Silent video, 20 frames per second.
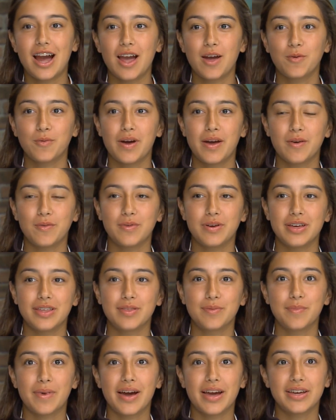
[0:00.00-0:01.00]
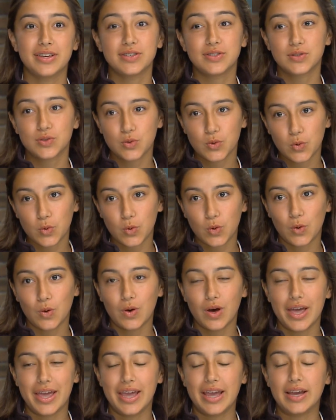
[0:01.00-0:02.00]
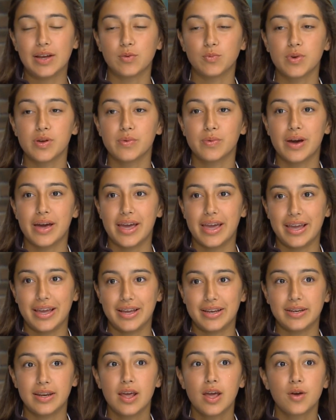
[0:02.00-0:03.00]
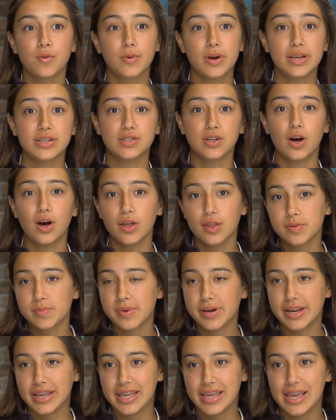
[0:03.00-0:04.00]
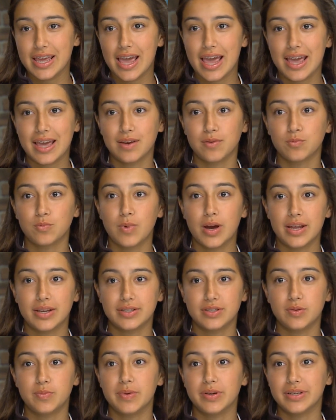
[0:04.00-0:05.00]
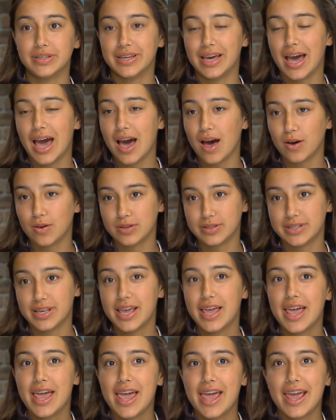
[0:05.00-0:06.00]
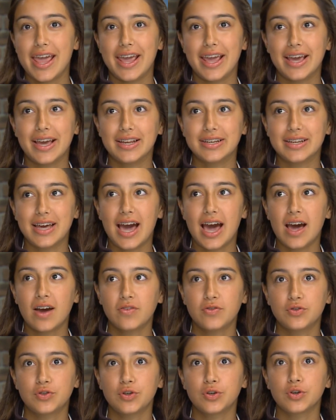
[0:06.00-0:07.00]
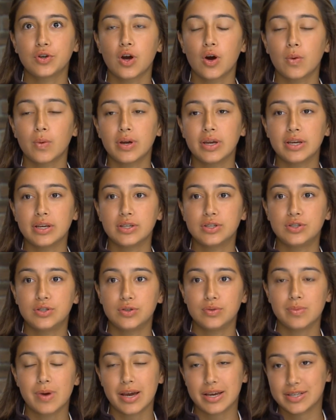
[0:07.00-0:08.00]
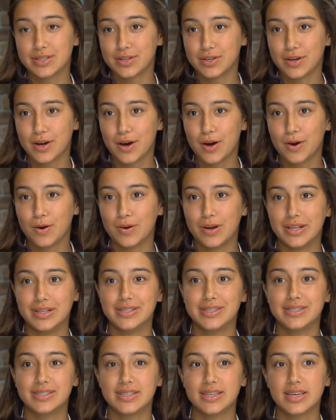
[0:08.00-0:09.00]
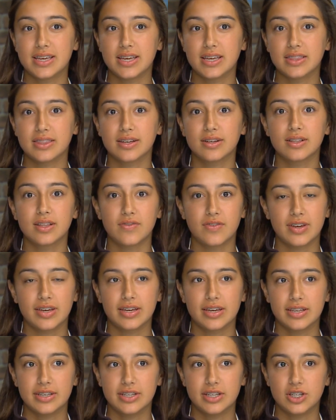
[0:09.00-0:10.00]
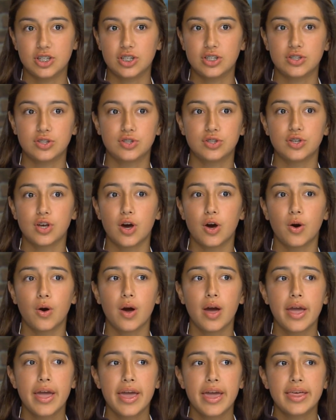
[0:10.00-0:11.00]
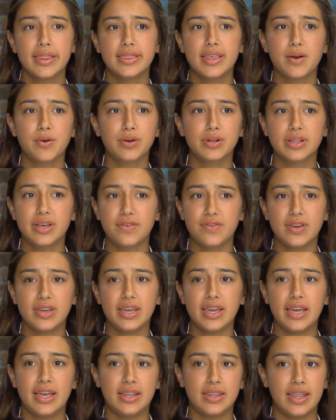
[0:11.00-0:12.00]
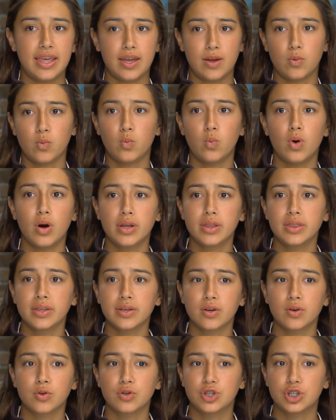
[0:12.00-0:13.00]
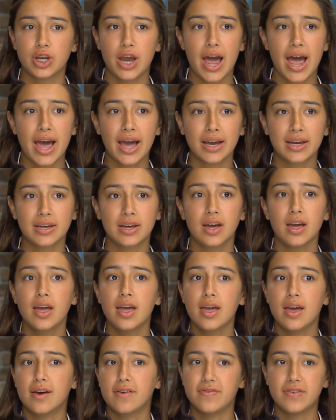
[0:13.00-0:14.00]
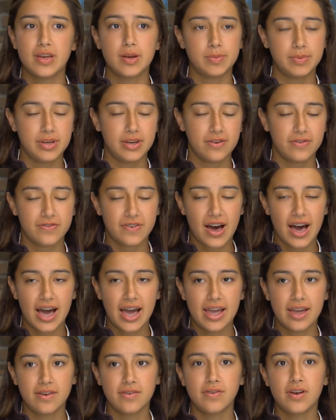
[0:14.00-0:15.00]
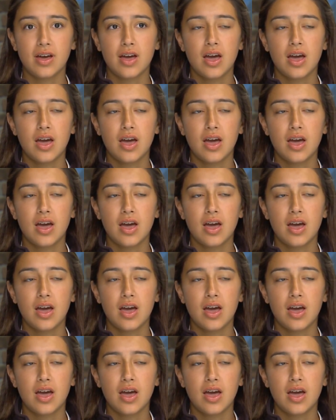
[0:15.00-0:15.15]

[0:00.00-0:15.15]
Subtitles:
I went with my school and we went and raised all the money and went to build a house. And after going to Mexico and seeing their living conditions, so they were living in like one little shack, a family of 5,